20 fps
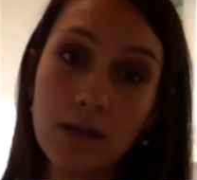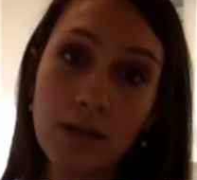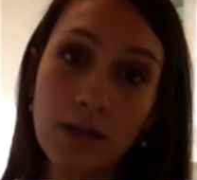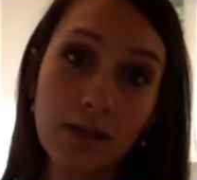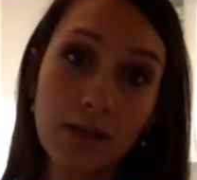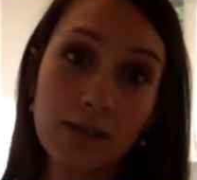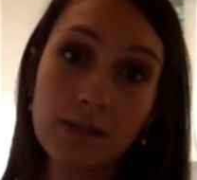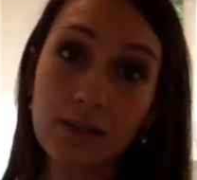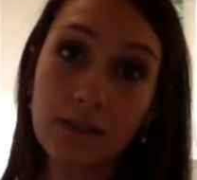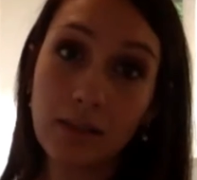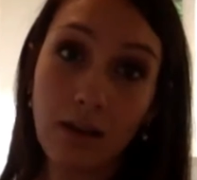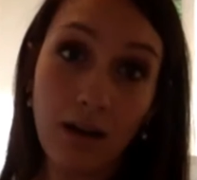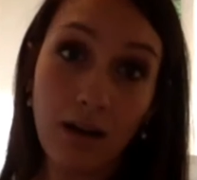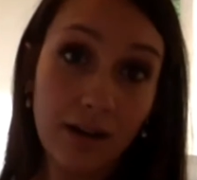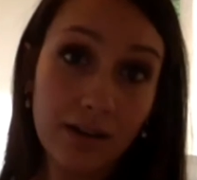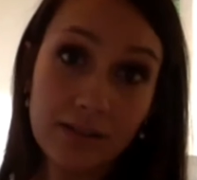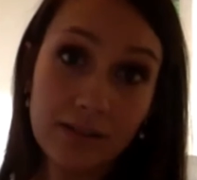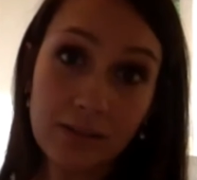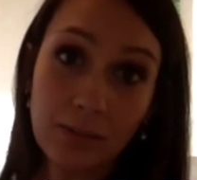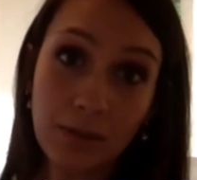Is it the
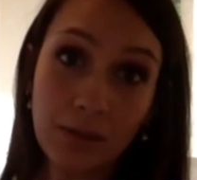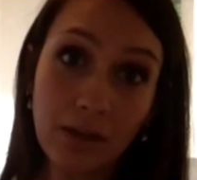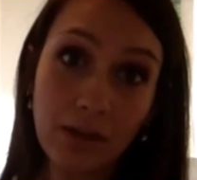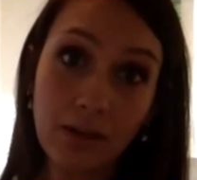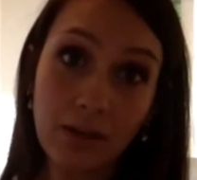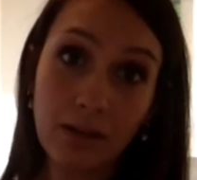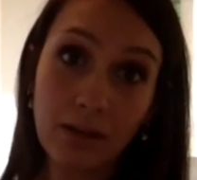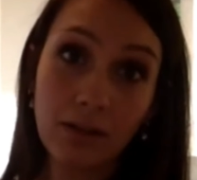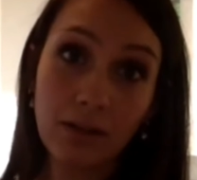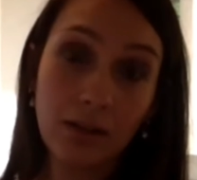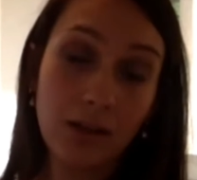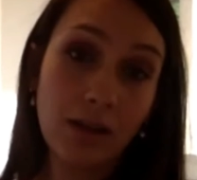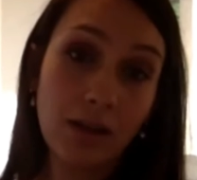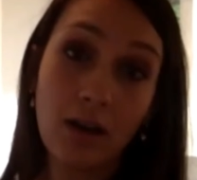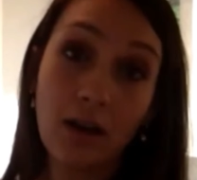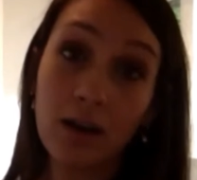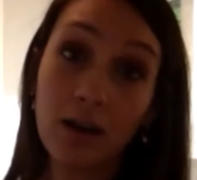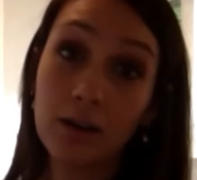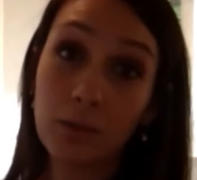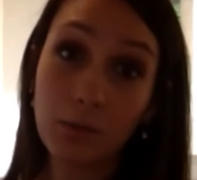hospital?
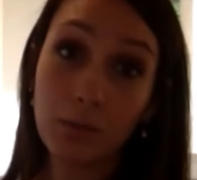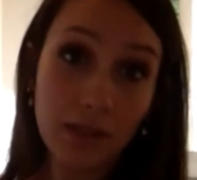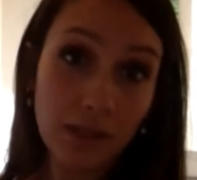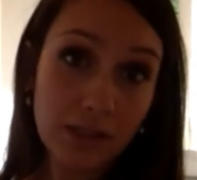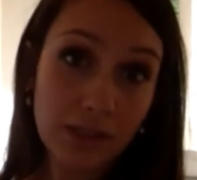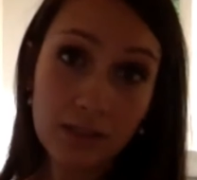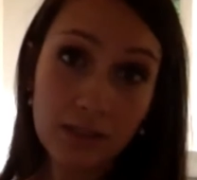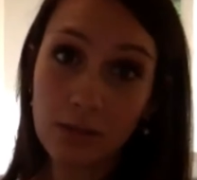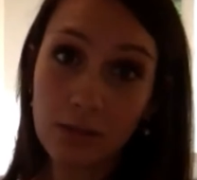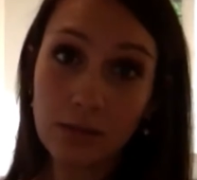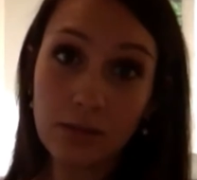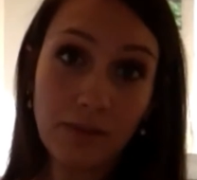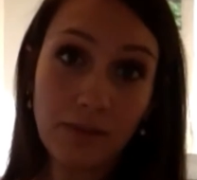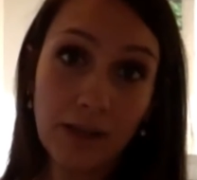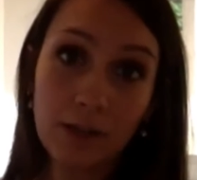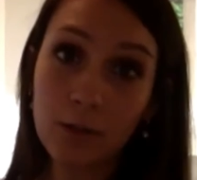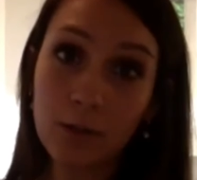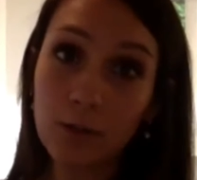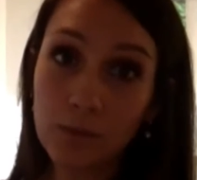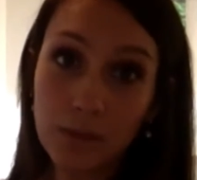Are you willing to go to
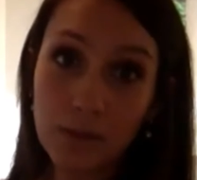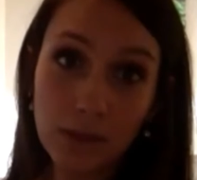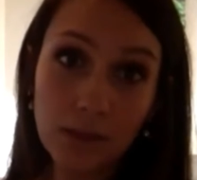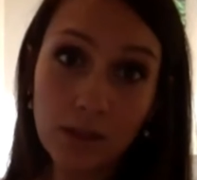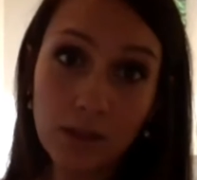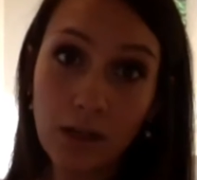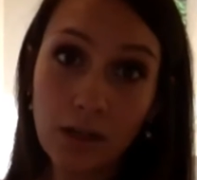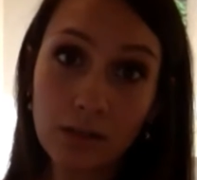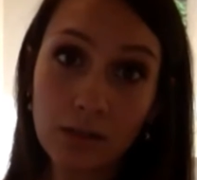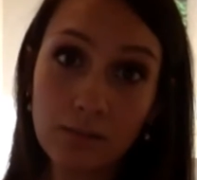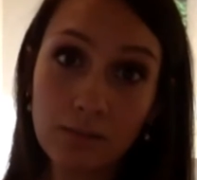Vancouver or not?